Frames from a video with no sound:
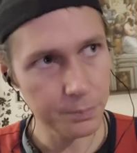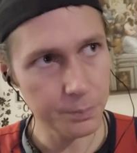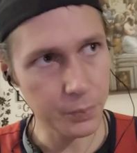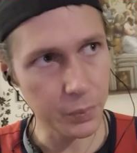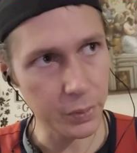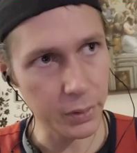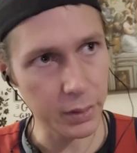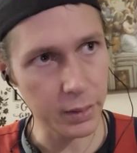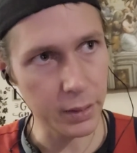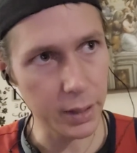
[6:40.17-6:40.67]

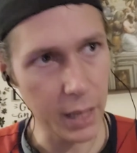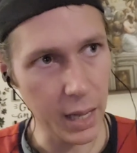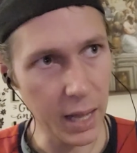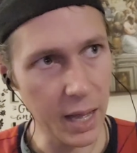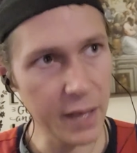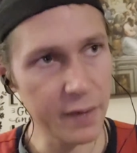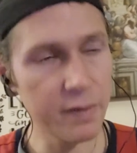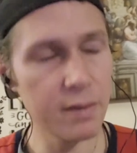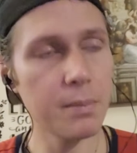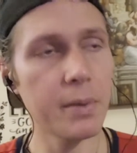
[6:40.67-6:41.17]
But
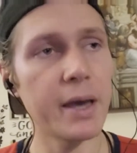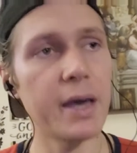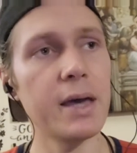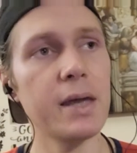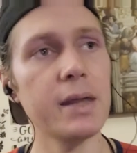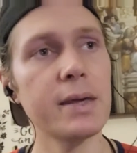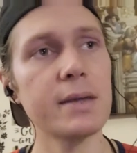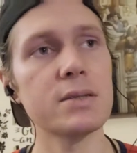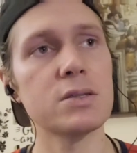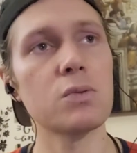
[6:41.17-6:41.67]
I hit my head
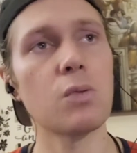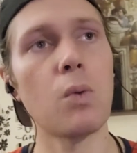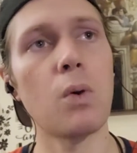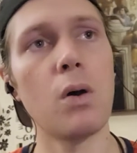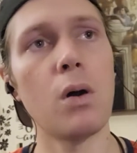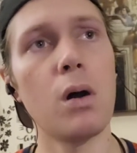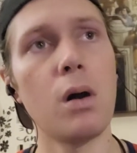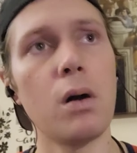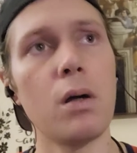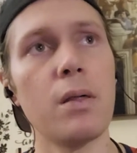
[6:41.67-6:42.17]
against the
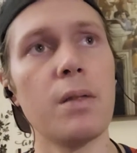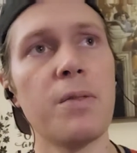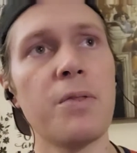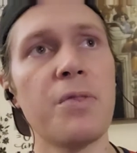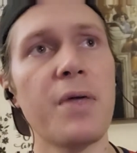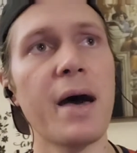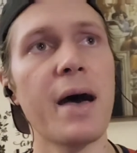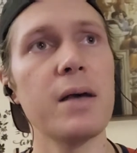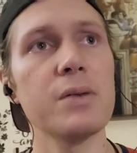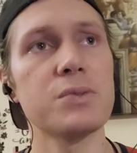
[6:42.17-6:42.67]
wall
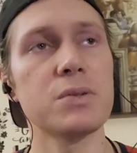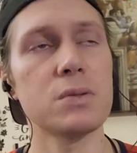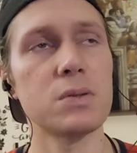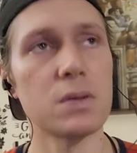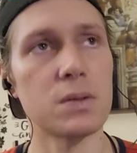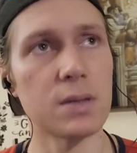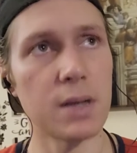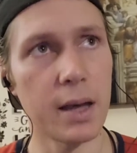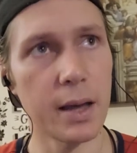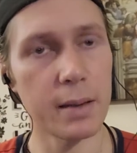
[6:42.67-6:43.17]
thousands
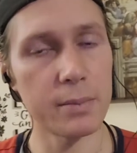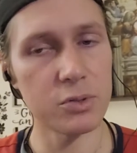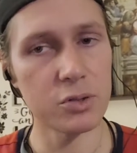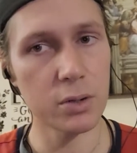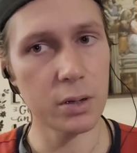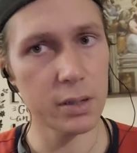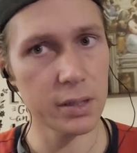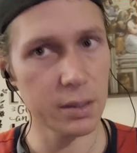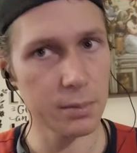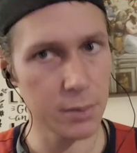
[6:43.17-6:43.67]
of times
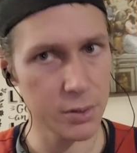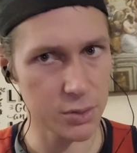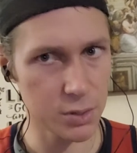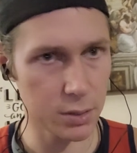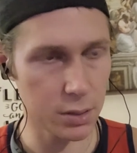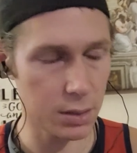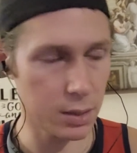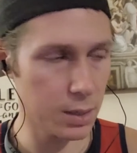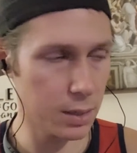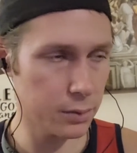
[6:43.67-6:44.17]
trying to get my shit
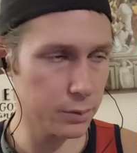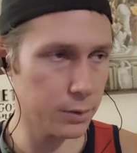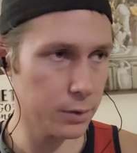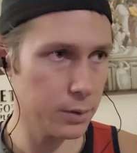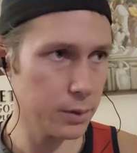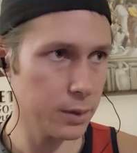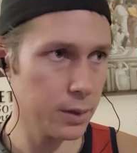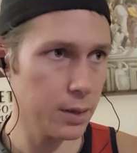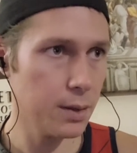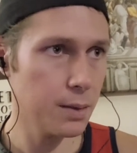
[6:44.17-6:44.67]
together,
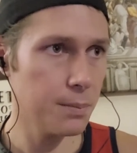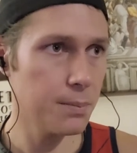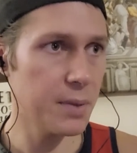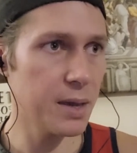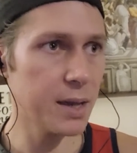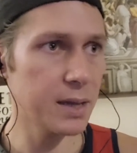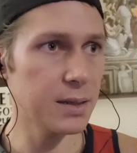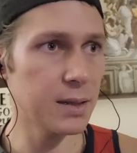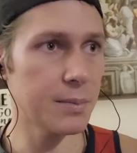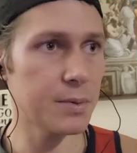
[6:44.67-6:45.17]

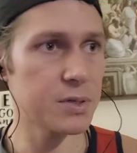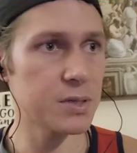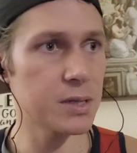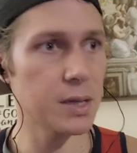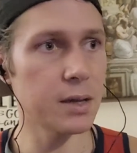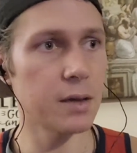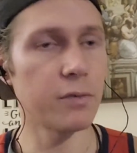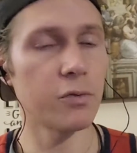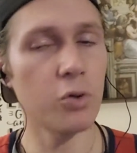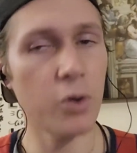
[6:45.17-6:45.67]
making the
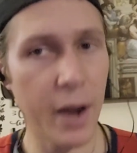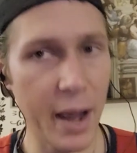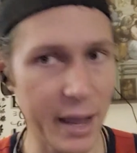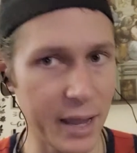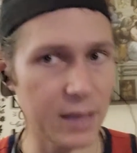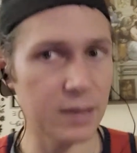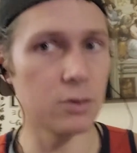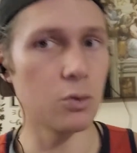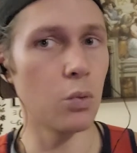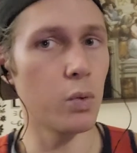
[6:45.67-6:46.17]
mistake of
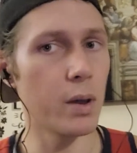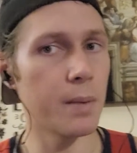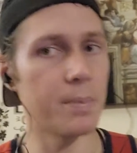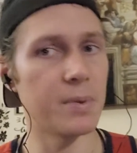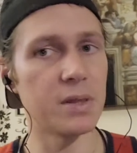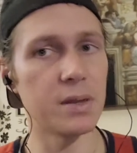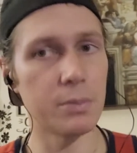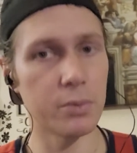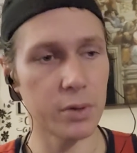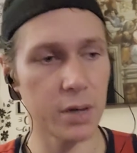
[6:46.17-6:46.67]
cracking the whip
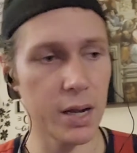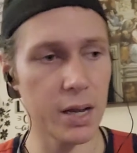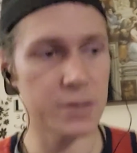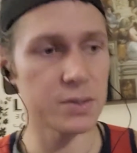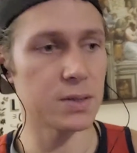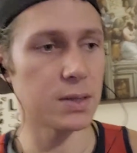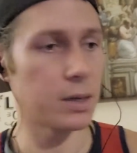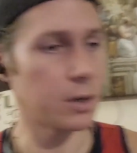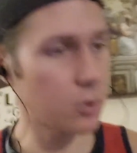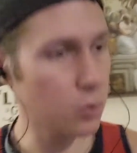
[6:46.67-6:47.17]
and then
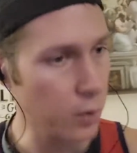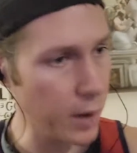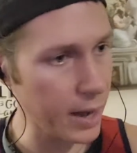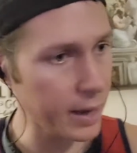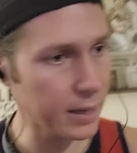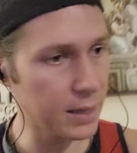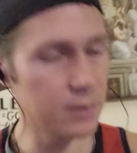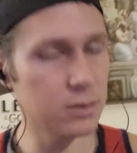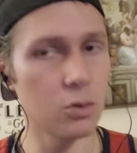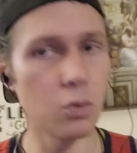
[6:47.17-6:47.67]
procrastinating,
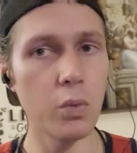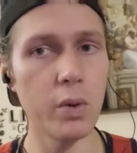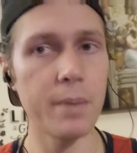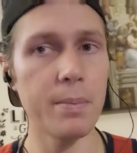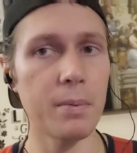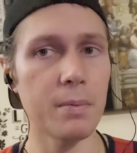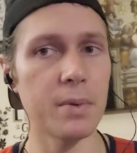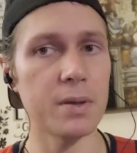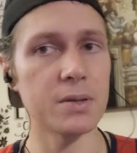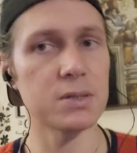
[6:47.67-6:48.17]
cracking the whip
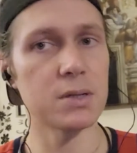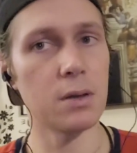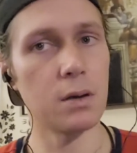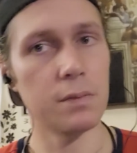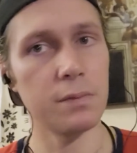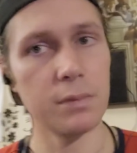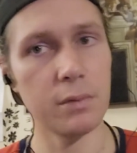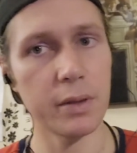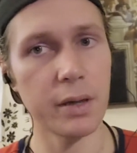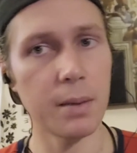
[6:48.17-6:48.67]
on
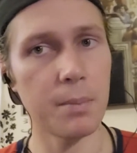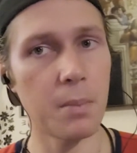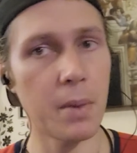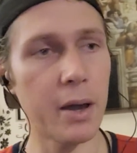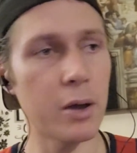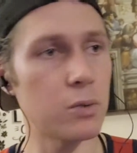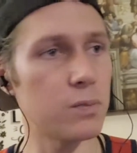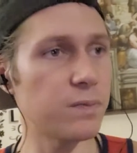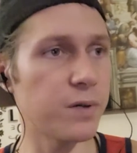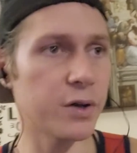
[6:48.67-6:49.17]
myself, like I'm
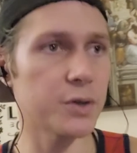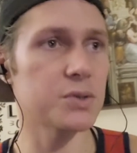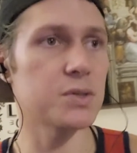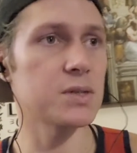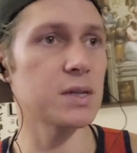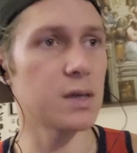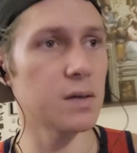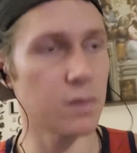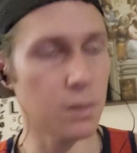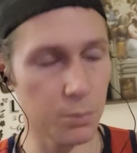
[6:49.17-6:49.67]
my own fucking
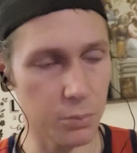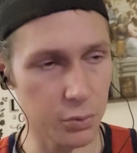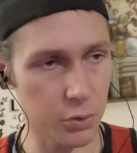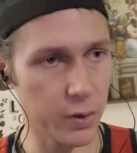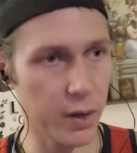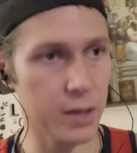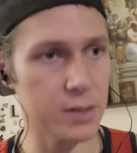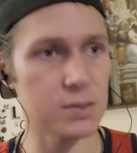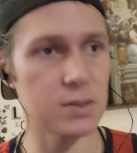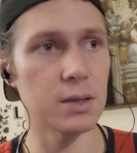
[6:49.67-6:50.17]
slave, and then
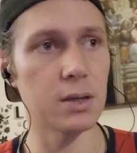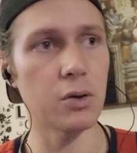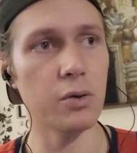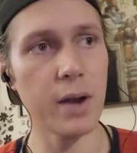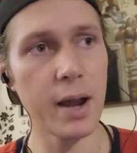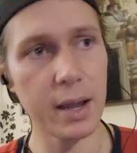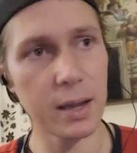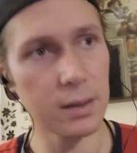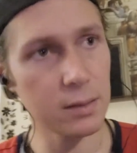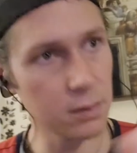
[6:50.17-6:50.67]
procrastinating,
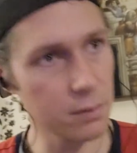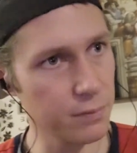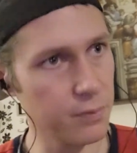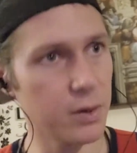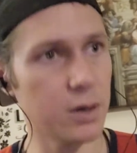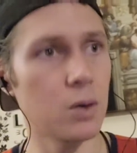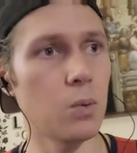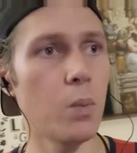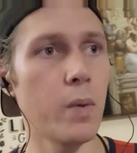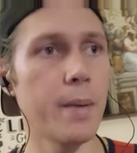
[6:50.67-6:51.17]
cracking the
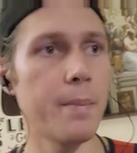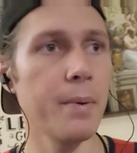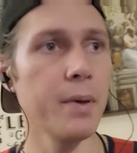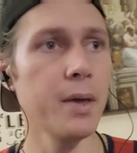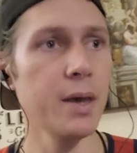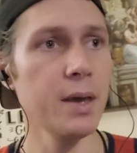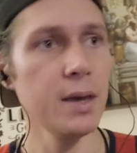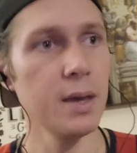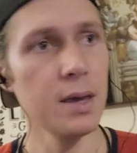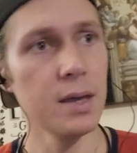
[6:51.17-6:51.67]
fucking whip,
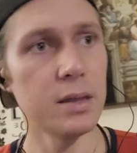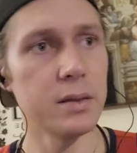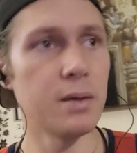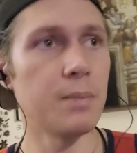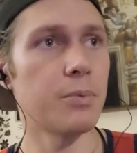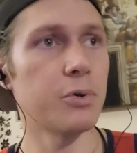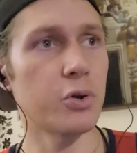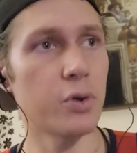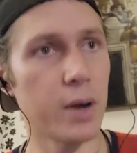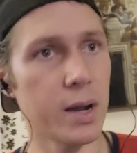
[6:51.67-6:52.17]
and then
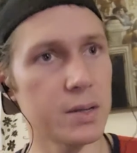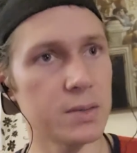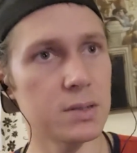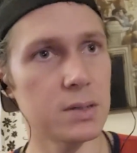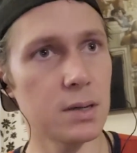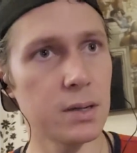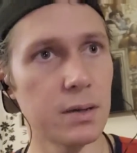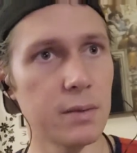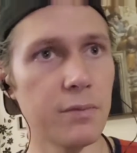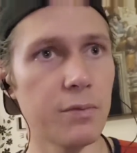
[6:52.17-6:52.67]

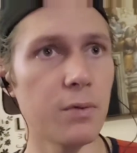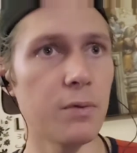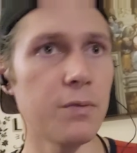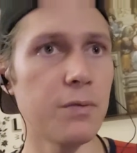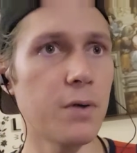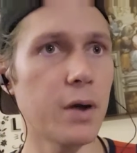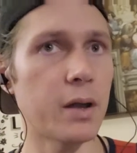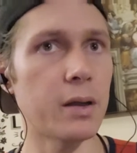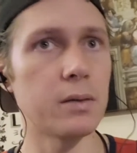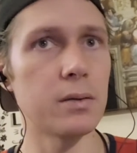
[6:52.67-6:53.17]
procrastinating for
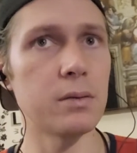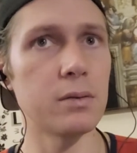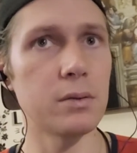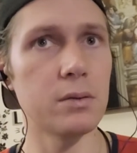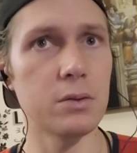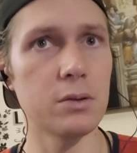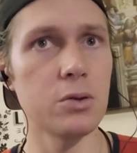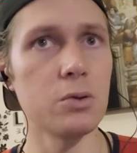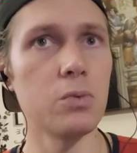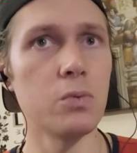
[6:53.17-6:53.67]
fucking
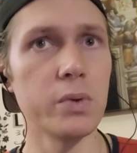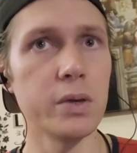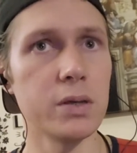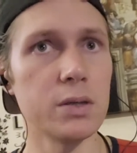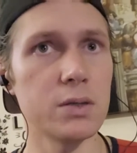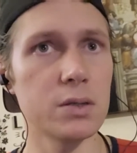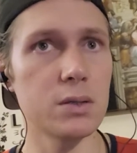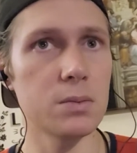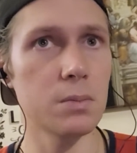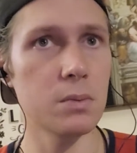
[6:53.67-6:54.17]
2
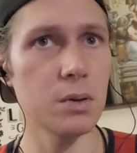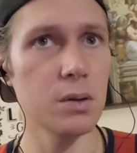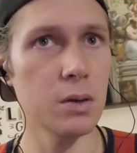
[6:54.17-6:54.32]
weeks,